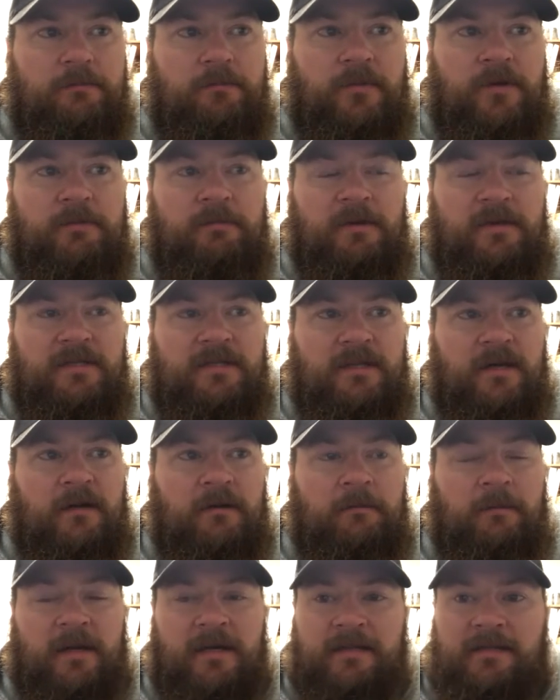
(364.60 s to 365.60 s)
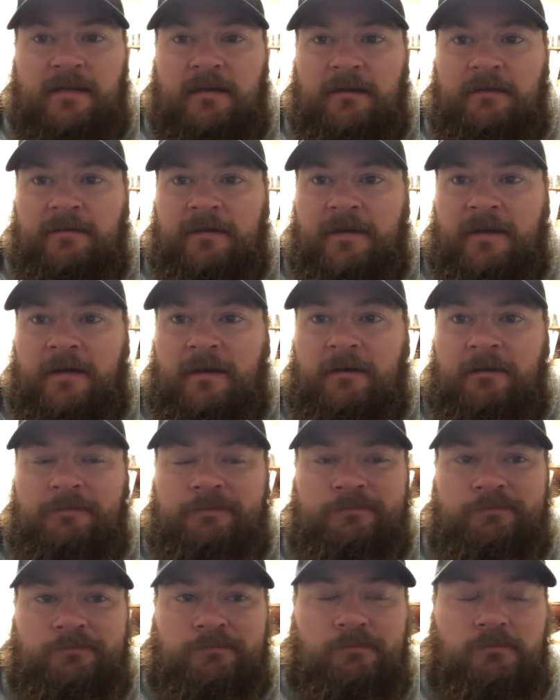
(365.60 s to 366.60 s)
pretty much tell myself,
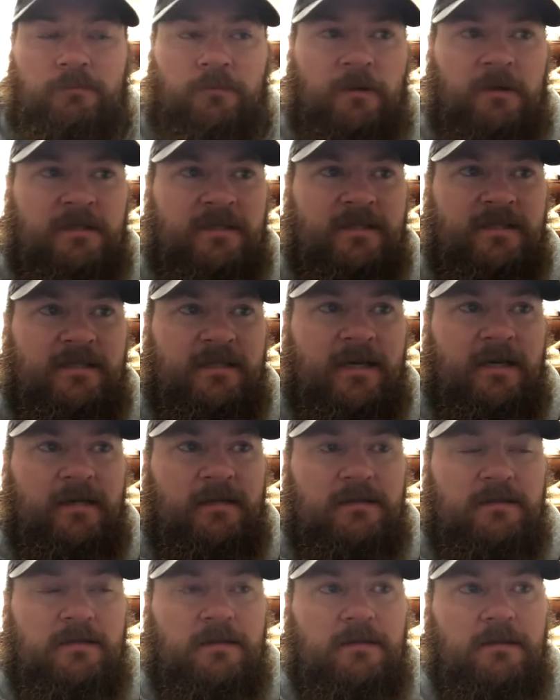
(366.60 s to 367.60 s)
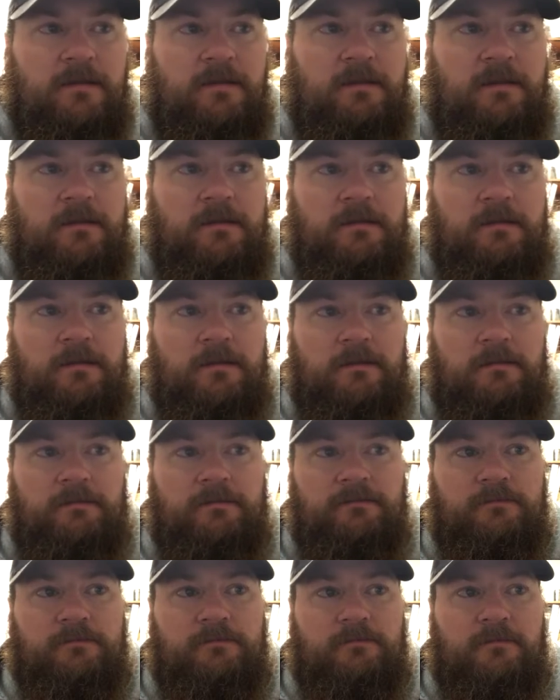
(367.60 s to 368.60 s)
what's the sense?
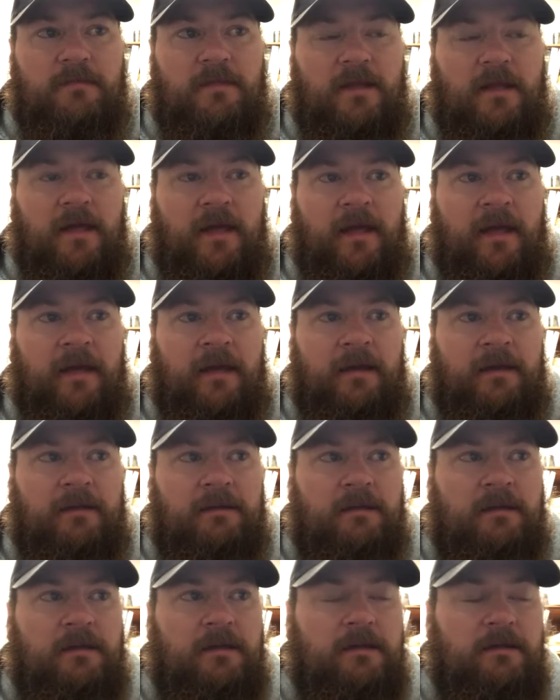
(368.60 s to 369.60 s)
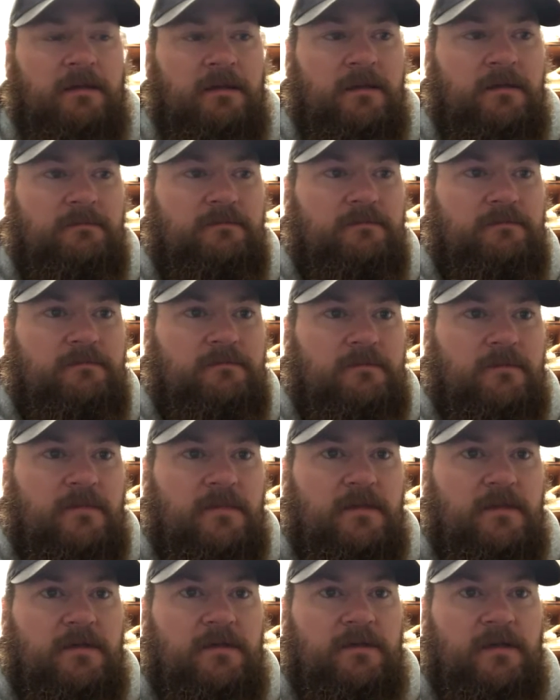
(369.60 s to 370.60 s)
And
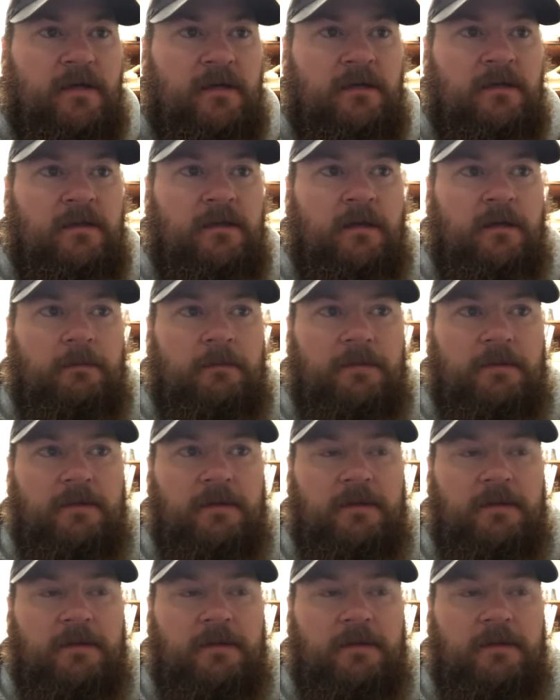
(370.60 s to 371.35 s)
she ended up,